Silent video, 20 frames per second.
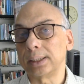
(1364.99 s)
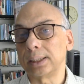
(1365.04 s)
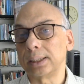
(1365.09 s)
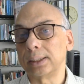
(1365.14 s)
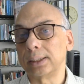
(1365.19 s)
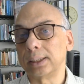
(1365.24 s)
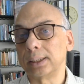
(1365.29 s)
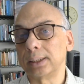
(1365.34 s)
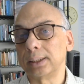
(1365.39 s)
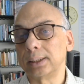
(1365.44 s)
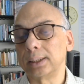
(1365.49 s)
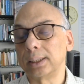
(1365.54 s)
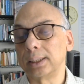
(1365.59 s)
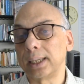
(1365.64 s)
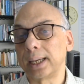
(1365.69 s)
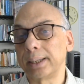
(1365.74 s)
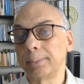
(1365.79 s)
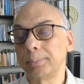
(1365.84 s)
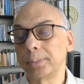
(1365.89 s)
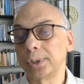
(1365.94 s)
uh,
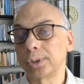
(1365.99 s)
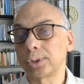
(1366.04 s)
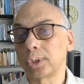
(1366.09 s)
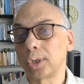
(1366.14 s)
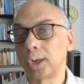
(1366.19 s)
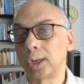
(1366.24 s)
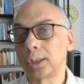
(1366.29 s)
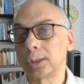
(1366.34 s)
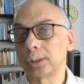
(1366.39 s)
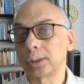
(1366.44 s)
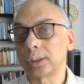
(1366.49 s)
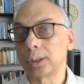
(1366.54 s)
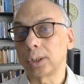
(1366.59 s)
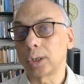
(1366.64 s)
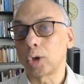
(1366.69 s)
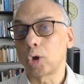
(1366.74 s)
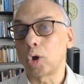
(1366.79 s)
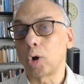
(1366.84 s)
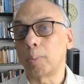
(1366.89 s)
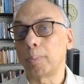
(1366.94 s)
Leibniz calls
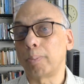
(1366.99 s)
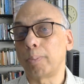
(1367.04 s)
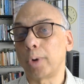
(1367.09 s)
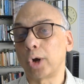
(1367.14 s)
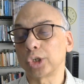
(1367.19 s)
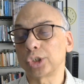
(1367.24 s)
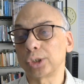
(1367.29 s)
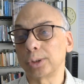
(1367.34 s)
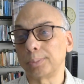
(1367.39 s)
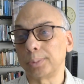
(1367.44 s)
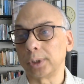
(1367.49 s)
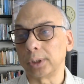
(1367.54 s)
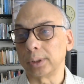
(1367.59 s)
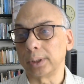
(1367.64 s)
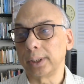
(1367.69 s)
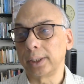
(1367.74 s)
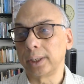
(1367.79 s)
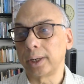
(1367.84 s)
compossible.